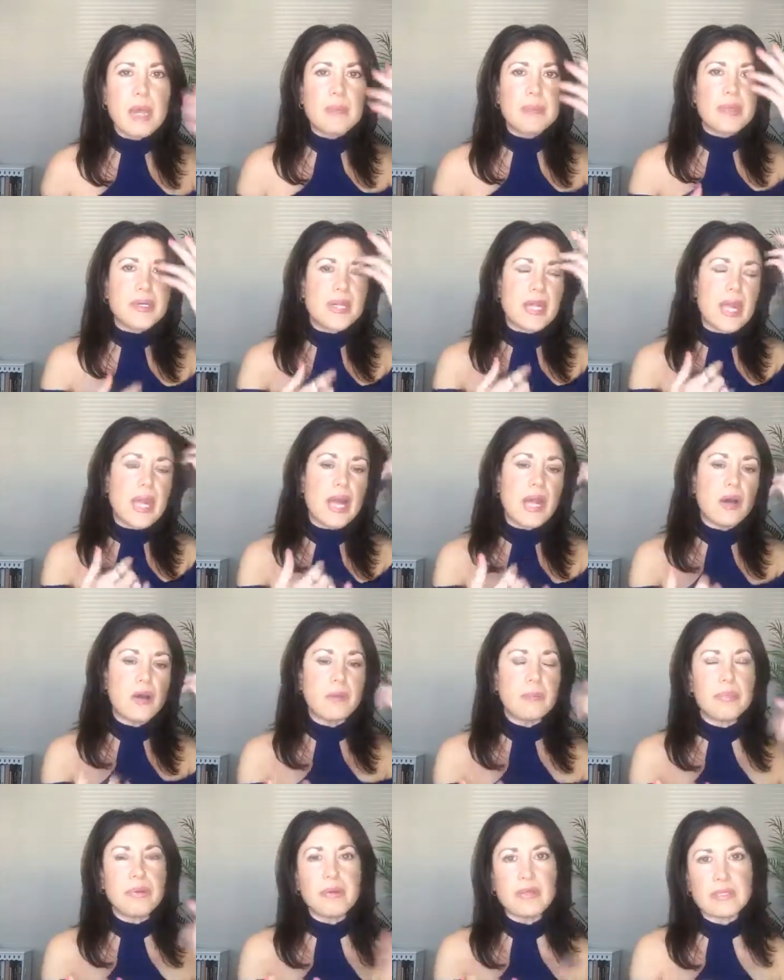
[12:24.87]
But how
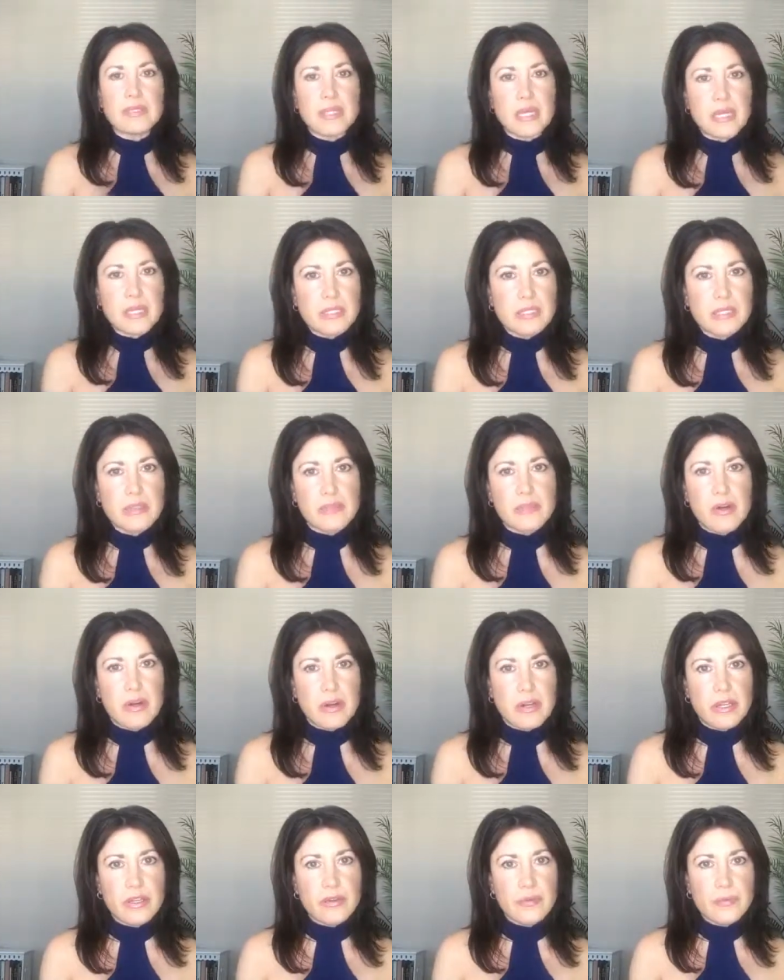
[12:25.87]
productive are
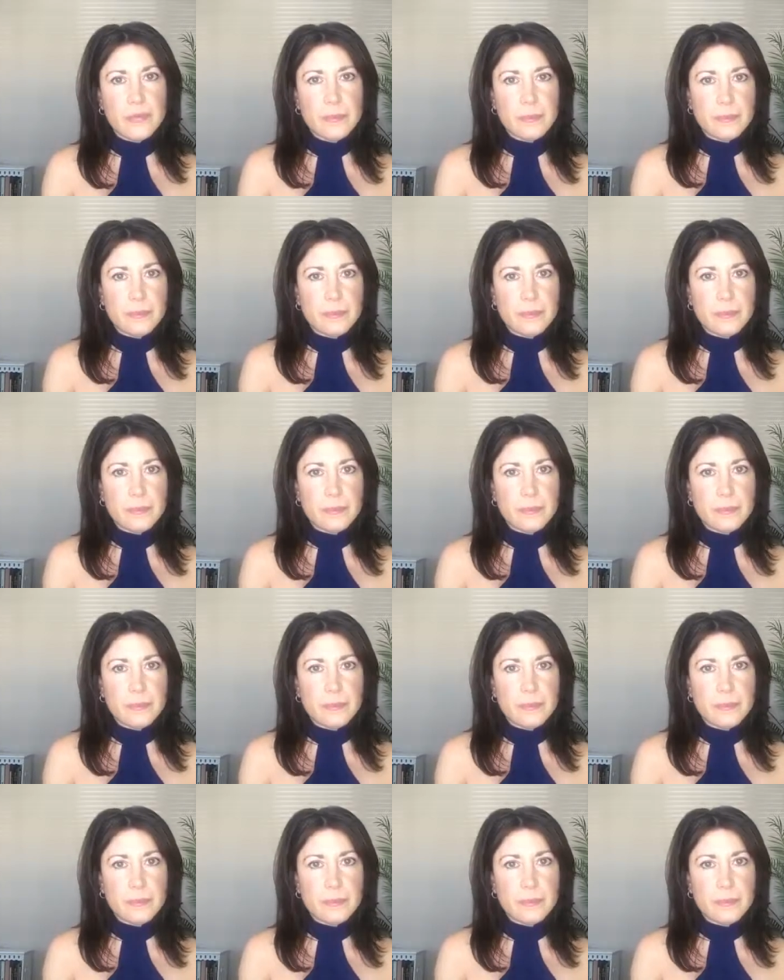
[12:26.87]
you?